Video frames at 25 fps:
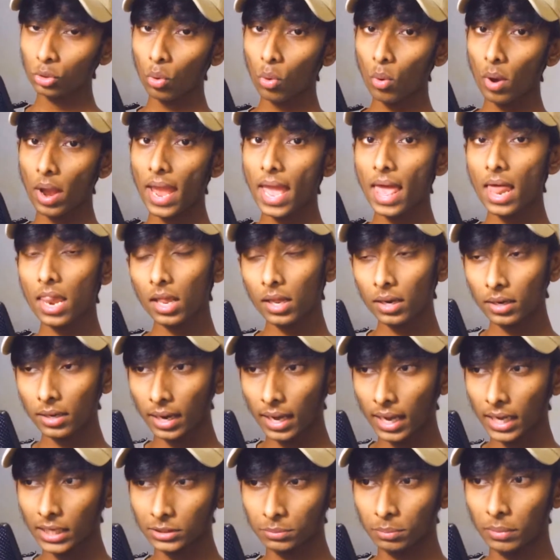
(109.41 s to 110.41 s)
So Ellen
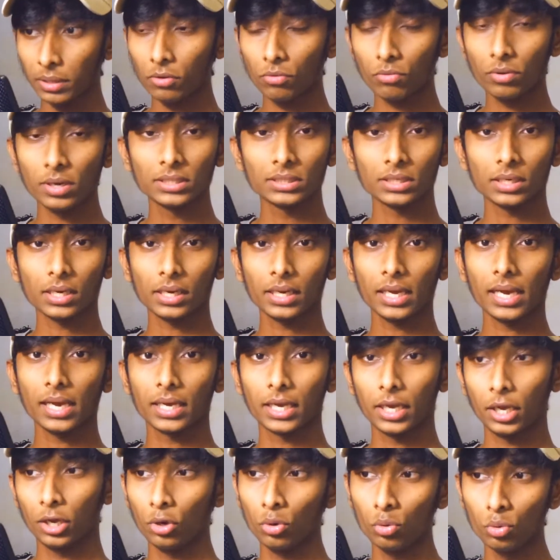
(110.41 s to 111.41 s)
has been recently
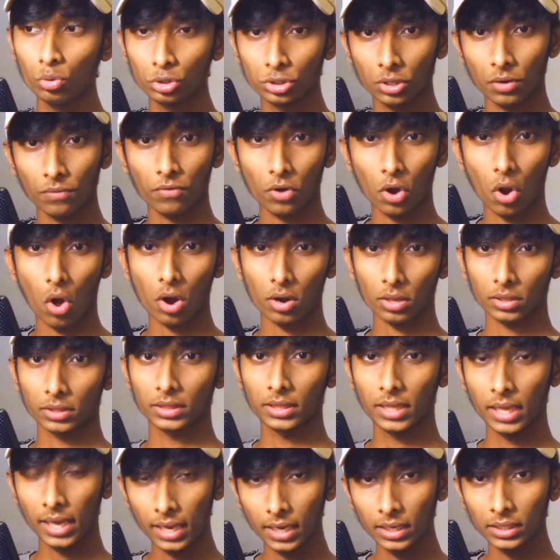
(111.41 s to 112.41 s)
accused of a lot
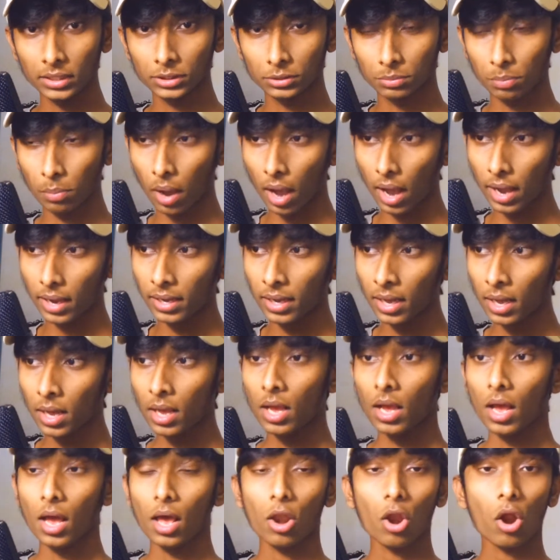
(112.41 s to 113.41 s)
of things by
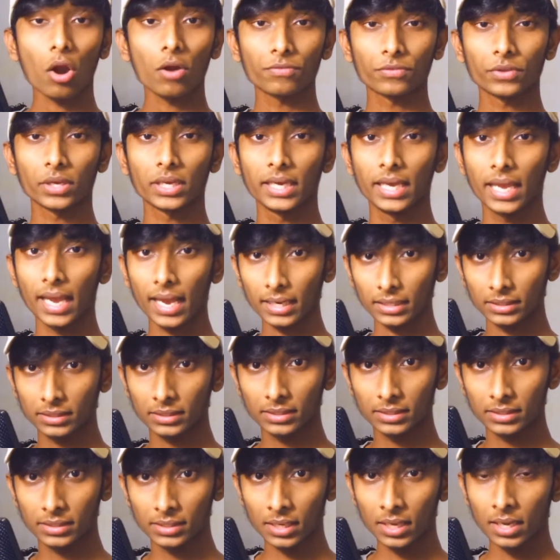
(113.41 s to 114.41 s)
a lot of the
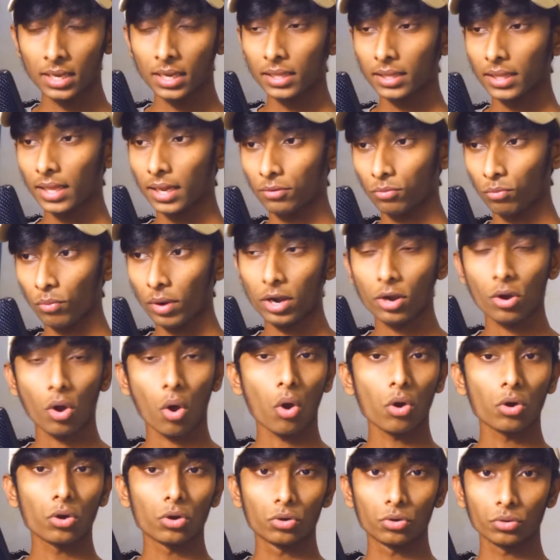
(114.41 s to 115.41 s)
guests that went
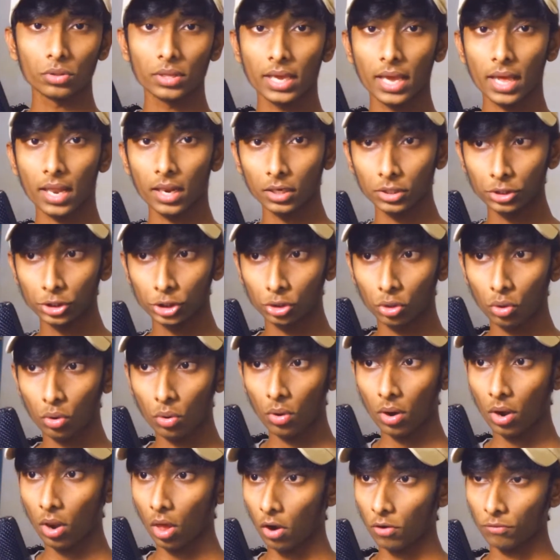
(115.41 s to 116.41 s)
on to the Ellen
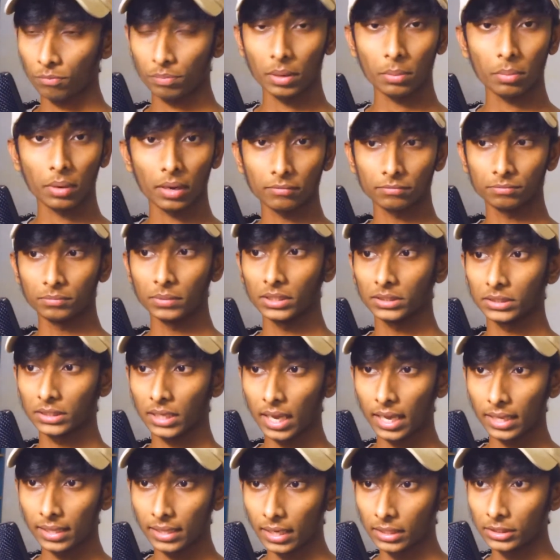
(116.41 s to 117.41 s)
show. A lot of people have been
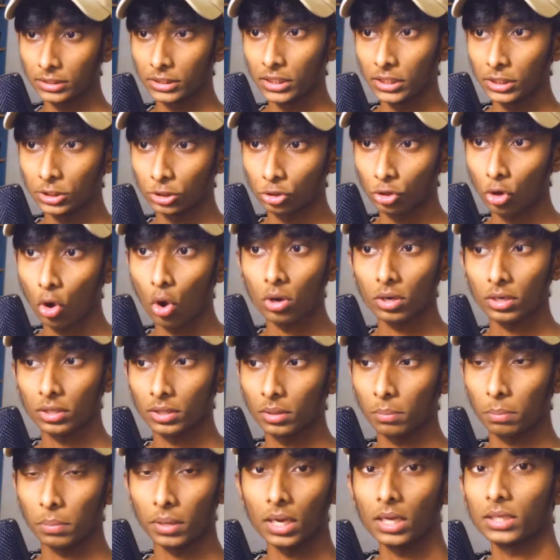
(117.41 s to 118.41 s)
saying that she's
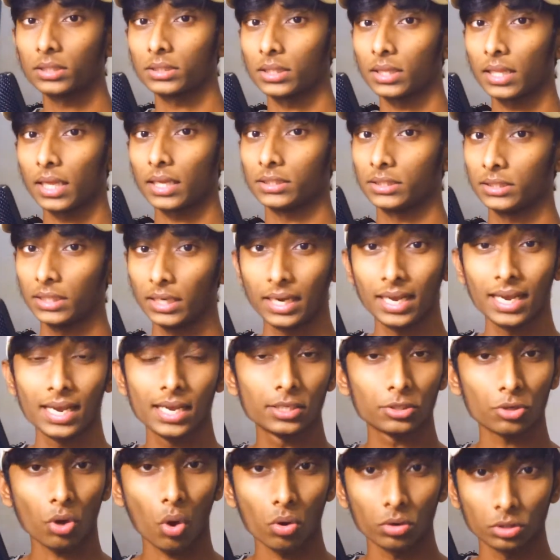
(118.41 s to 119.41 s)
not the person that
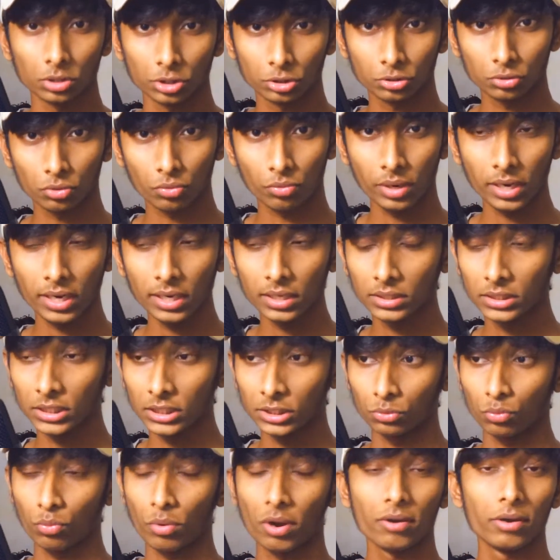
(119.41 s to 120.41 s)
she is on screen.
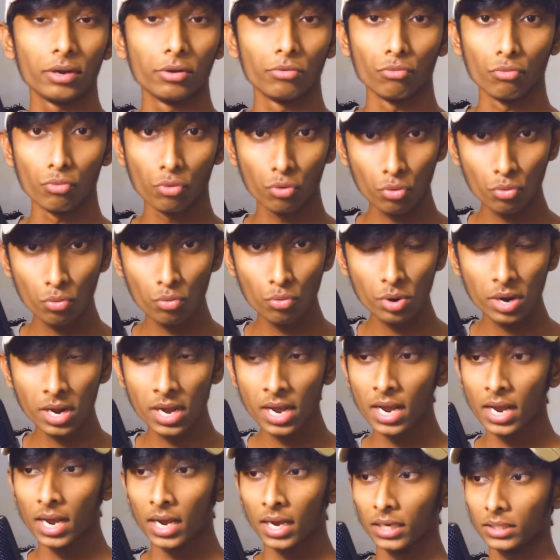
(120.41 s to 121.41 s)
She's very rude.
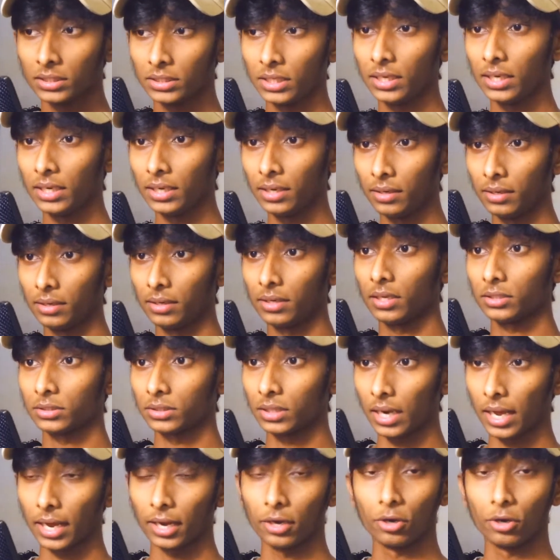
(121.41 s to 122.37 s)
She doesn't